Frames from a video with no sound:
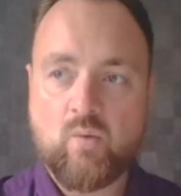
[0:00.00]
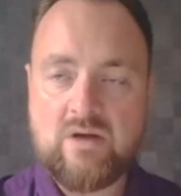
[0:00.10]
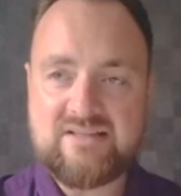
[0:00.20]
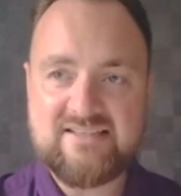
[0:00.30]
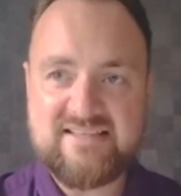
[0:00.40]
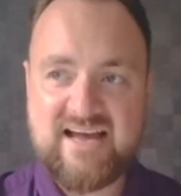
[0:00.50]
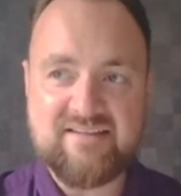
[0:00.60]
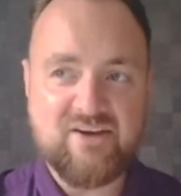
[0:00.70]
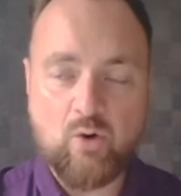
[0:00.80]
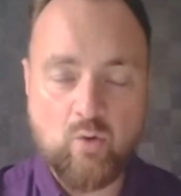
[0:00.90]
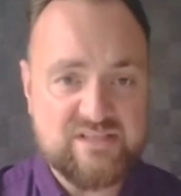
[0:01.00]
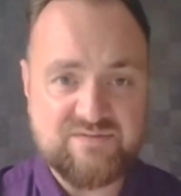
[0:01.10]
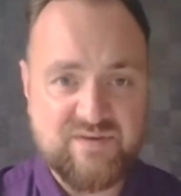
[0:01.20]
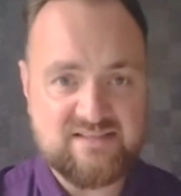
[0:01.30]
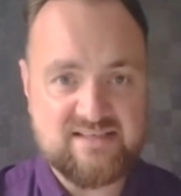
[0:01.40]
One stat that always
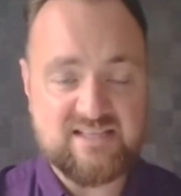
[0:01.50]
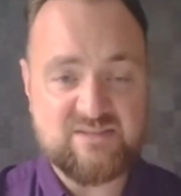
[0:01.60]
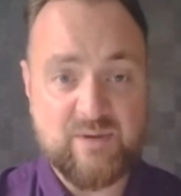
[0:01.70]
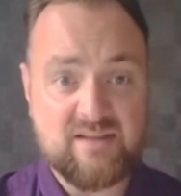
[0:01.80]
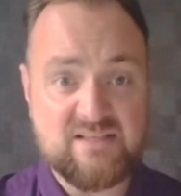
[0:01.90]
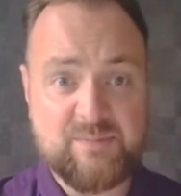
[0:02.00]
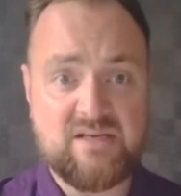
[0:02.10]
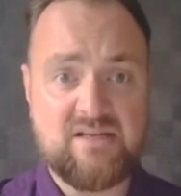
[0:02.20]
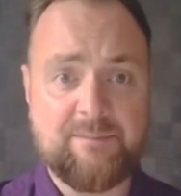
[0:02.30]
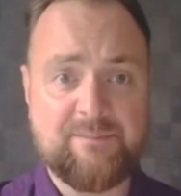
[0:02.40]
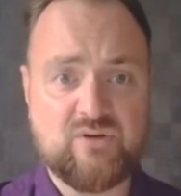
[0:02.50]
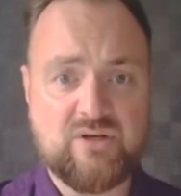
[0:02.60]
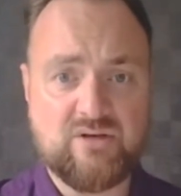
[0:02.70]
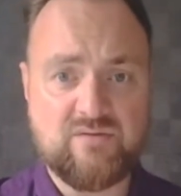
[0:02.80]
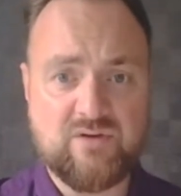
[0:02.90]
fascinates me, and there's been a number
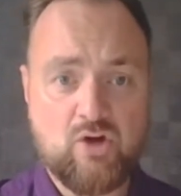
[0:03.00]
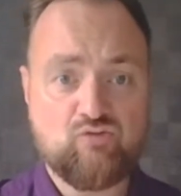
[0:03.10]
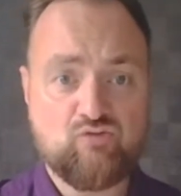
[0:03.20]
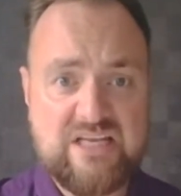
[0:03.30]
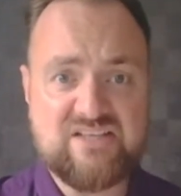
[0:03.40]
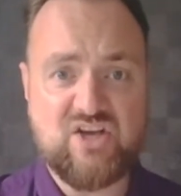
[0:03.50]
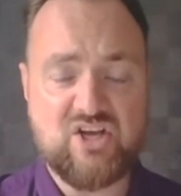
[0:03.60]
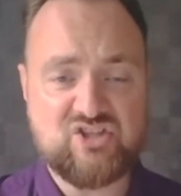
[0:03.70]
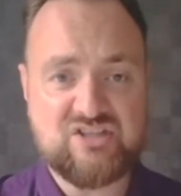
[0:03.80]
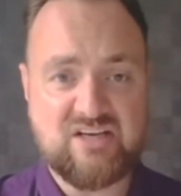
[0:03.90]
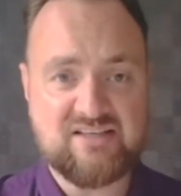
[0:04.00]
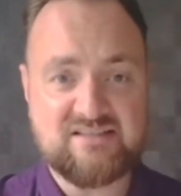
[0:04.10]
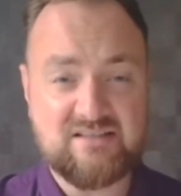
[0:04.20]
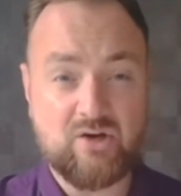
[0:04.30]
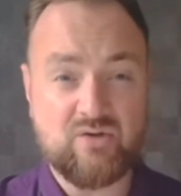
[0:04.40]
of research
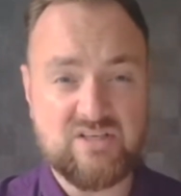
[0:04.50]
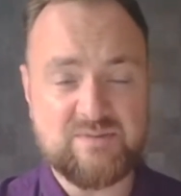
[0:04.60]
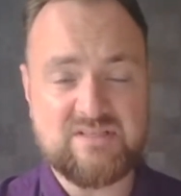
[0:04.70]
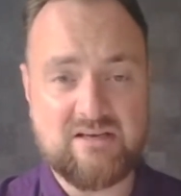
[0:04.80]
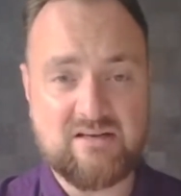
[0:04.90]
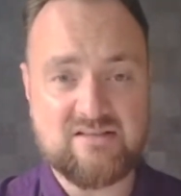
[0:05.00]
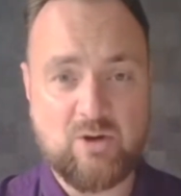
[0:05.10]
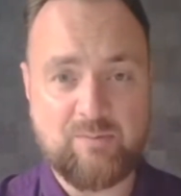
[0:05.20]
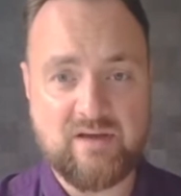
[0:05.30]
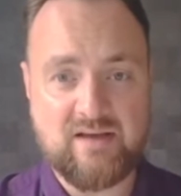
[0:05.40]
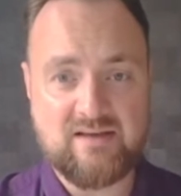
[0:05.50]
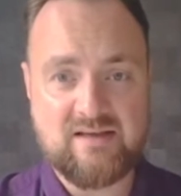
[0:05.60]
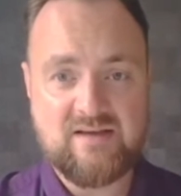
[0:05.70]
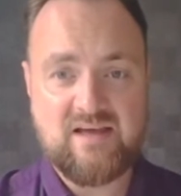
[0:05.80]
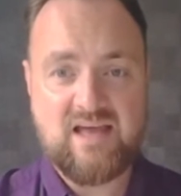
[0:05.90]
studies done on this particular topic,
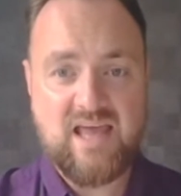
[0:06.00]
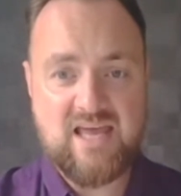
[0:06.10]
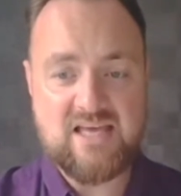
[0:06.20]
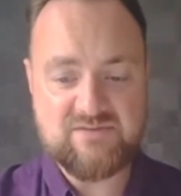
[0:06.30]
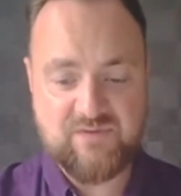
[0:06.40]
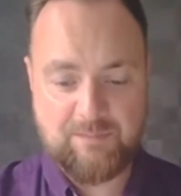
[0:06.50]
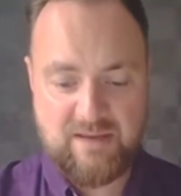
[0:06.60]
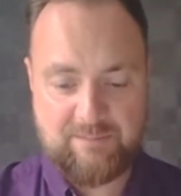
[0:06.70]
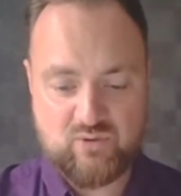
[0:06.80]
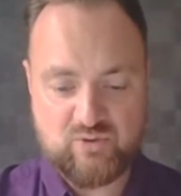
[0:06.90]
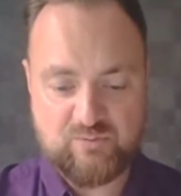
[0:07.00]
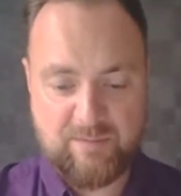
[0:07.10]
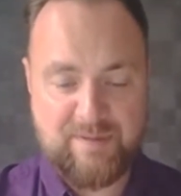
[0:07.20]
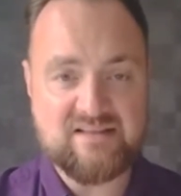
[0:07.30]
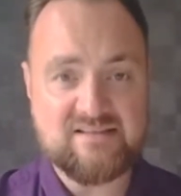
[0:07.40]
is for people's
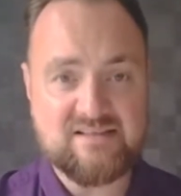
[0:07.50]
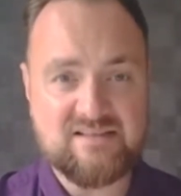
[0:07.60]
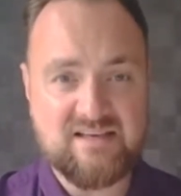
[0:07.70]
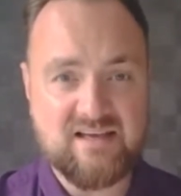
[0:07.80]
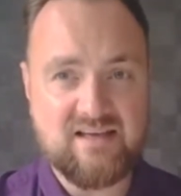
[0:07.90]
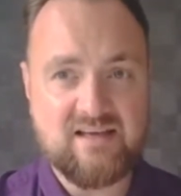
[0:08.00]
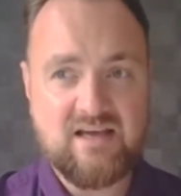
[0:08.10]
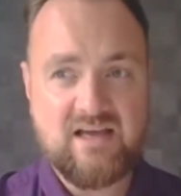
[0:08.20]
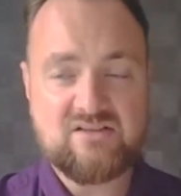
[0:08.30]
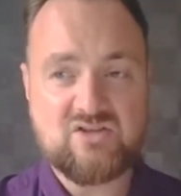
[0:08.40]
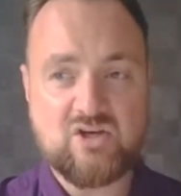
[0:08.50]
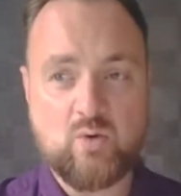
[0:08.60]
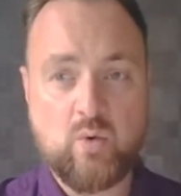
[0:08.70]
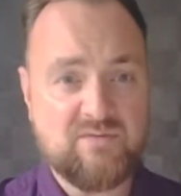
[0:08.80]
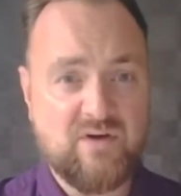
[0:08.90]
propensity to
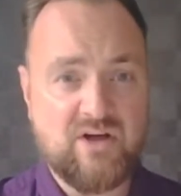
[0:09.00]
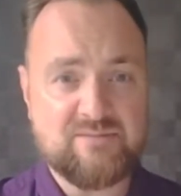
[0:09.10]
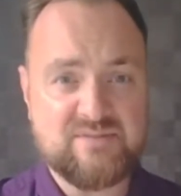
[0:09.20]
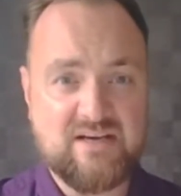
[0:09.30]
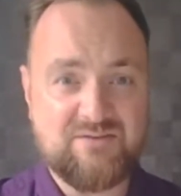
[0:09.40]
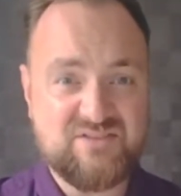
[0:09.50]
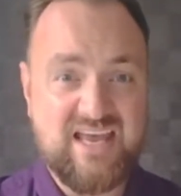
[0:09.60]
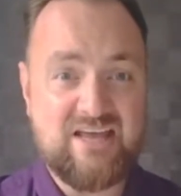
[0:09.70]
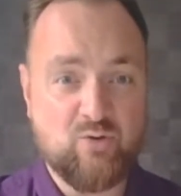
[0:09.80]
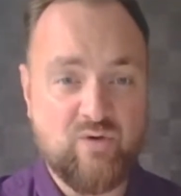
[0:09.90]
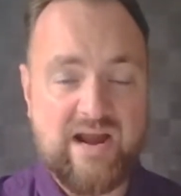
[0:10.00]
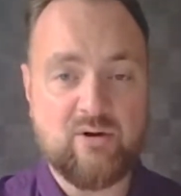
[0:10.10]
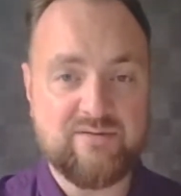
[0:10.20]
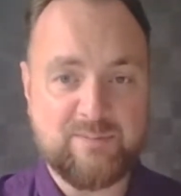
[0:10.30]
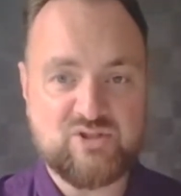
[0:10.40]
qualify themselves in or
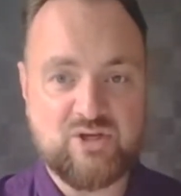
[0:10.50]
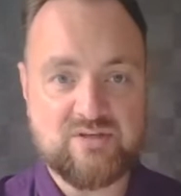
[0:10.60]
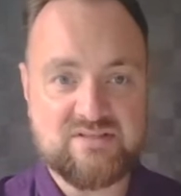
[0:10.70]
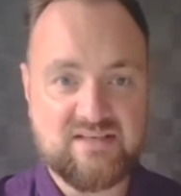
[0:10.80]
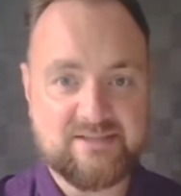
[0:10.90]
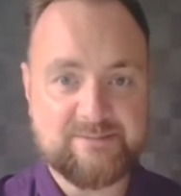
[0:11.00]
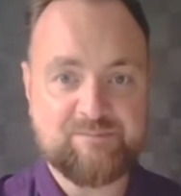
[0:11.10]
out of opportunities.